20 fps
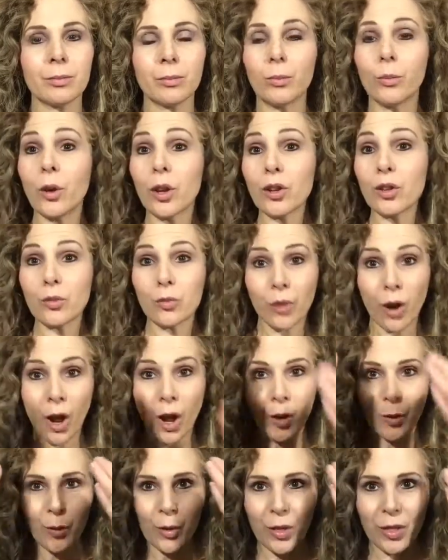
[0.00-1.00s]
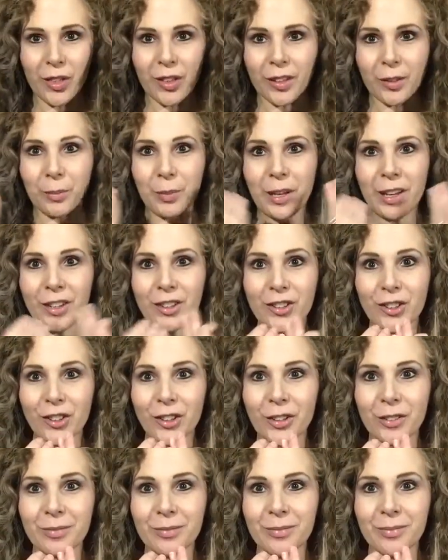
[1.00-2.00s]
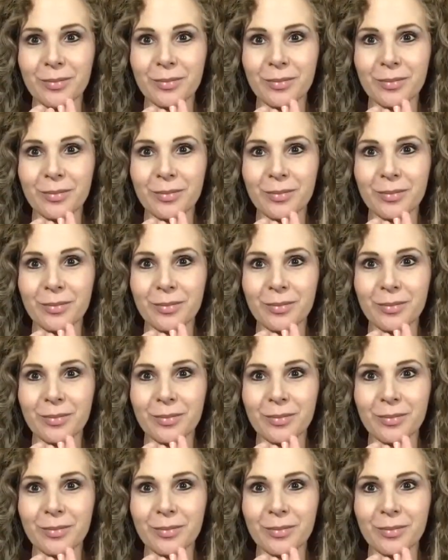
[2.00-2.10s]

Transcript: what's wrong with this picture?